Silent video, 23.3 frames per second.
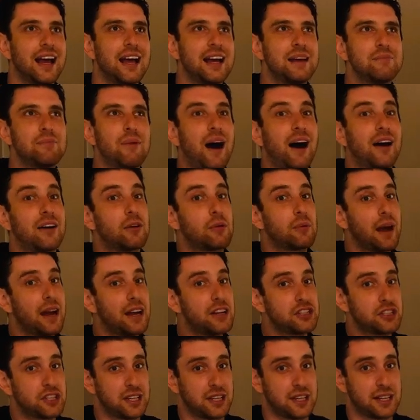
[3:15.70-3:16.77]
in
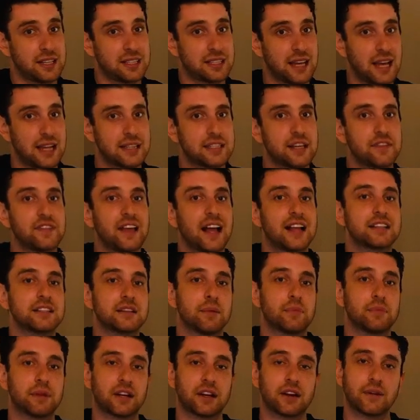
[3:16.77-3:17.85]
moderation in a sense if that's
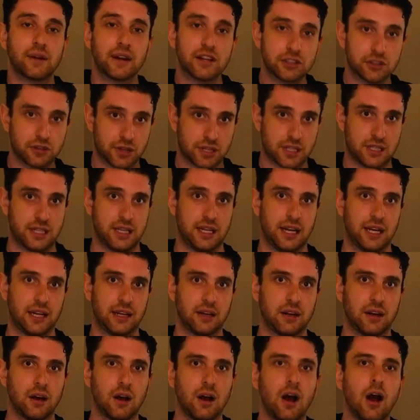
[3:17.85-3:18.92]
something you're interested in.
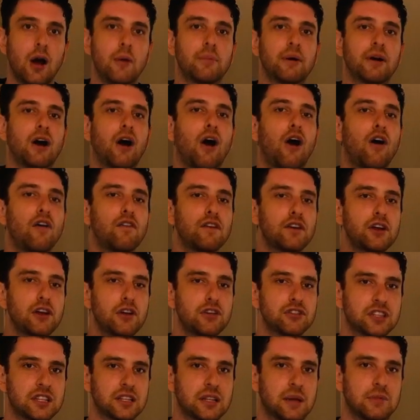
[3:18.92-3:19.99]
But
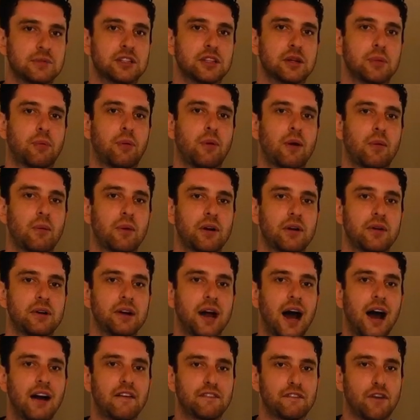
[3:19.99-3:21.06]
overusing them to the point where you're
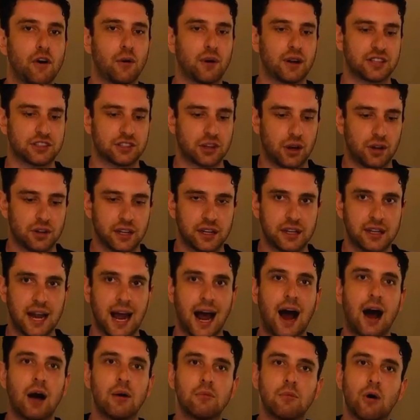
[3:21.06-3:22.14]
not focused on the
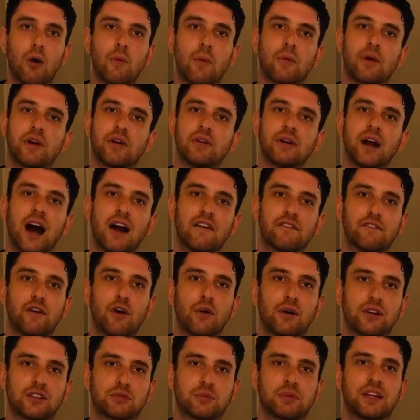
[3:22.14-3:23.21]
now moment, where you're not
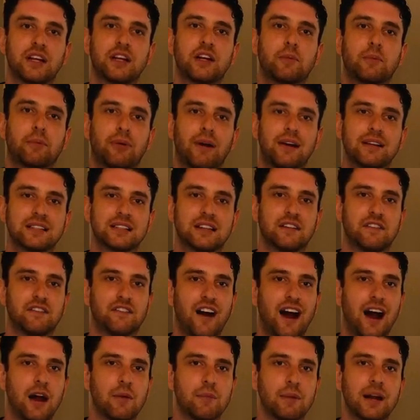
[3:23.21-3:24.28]
focused within your present
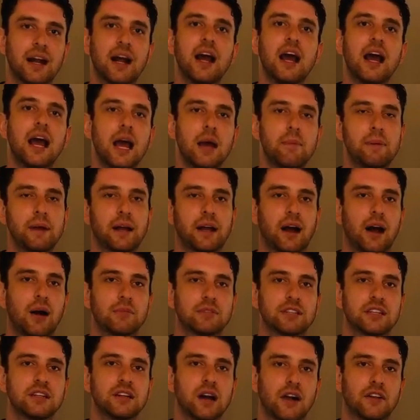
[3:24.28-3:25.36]
environment, it
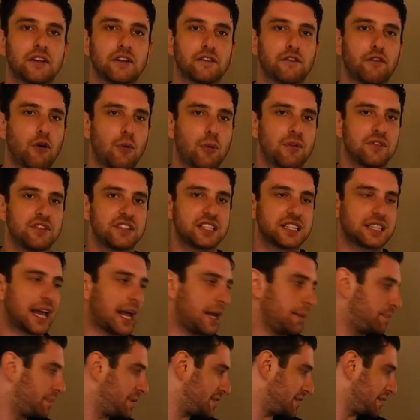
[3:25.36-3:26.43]
becomes another form of
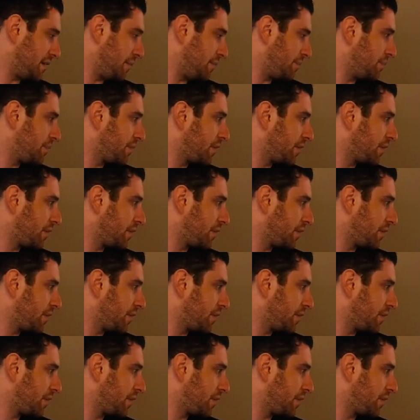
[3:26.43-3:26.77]
escapism,